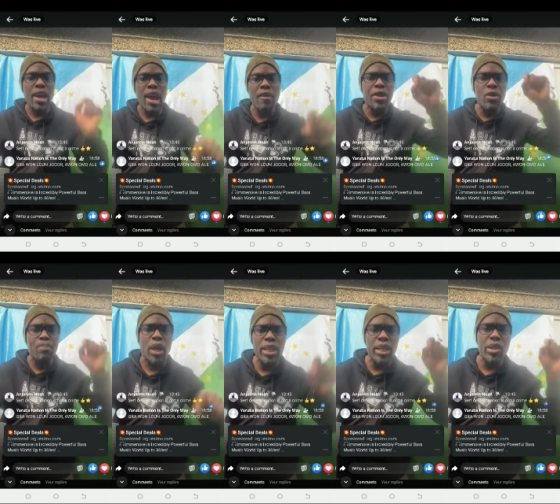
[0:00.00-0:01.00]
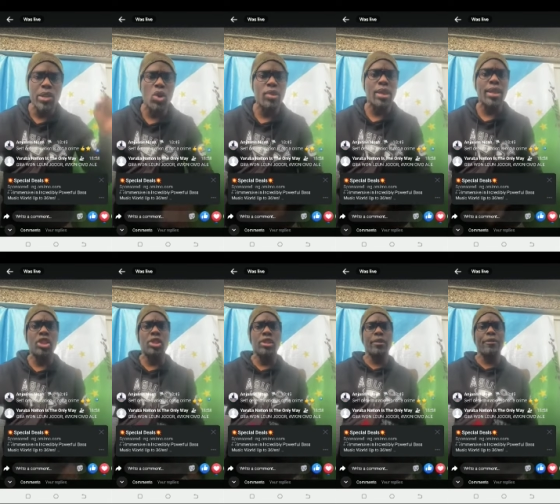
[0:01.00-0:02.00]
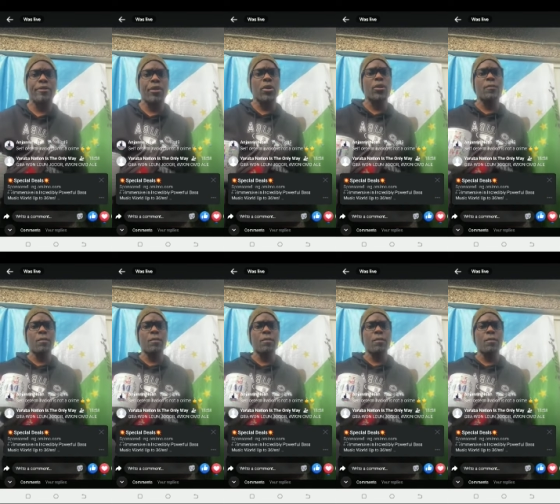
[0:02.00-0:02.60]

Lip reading: Everybody knows that Nigeria is a fraud.